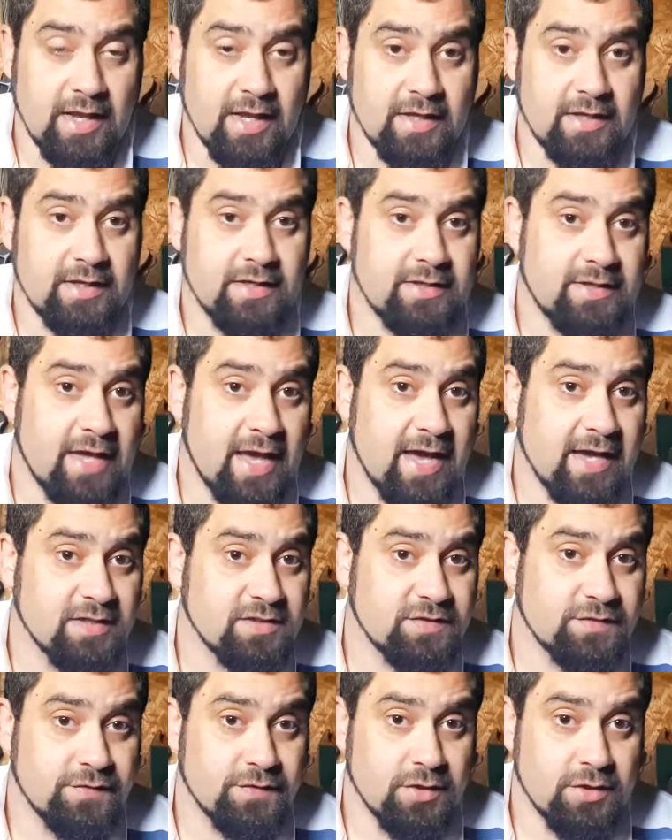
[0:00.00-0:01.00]
any
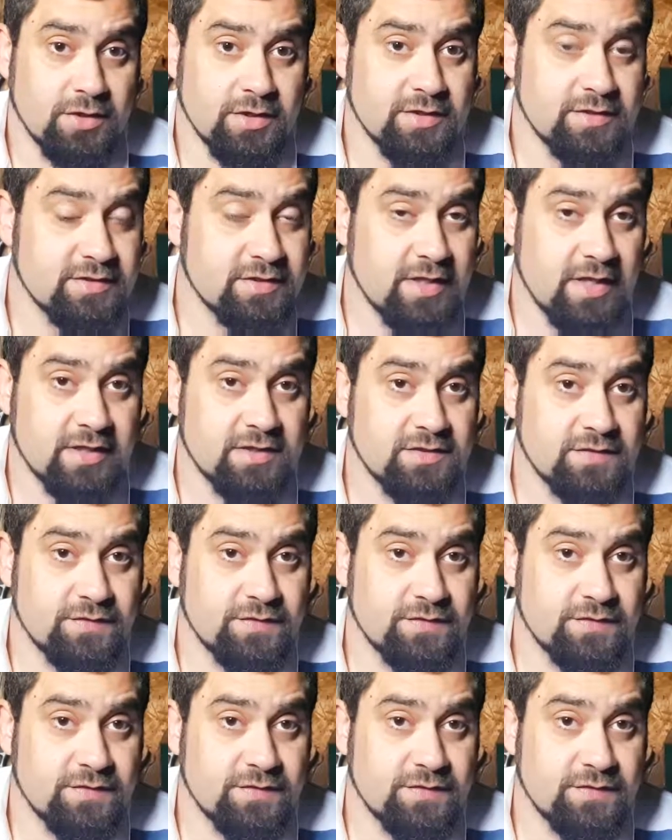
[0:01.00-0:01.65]
gas furnace that's